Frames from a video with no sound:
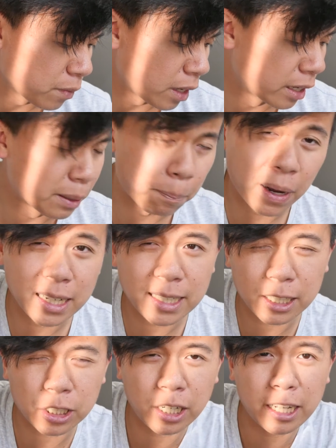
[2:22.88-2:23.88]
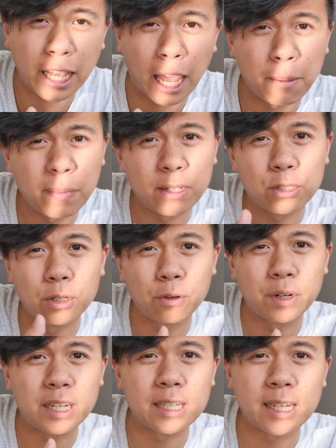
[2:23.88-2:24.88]
The parts actually came into
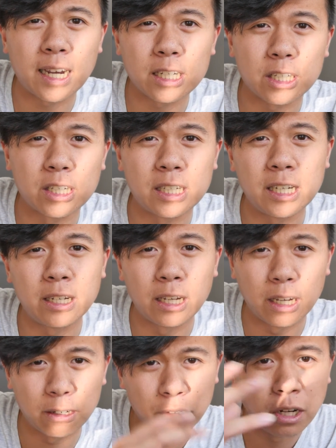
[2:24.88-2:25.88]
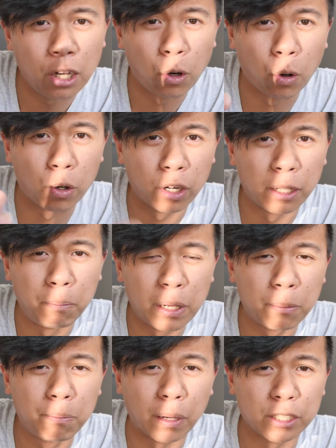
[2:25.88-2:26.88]
Nariki's house because he ordered a
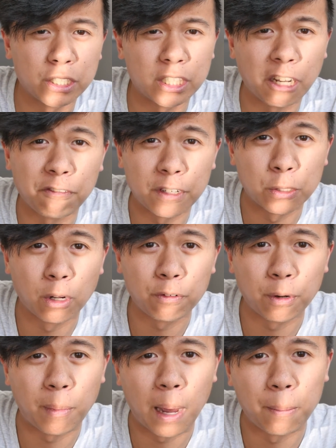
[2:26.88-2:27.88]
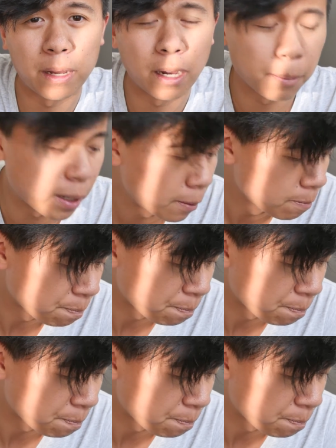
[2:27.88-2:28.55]
big bunch of stuff as well from Amayama.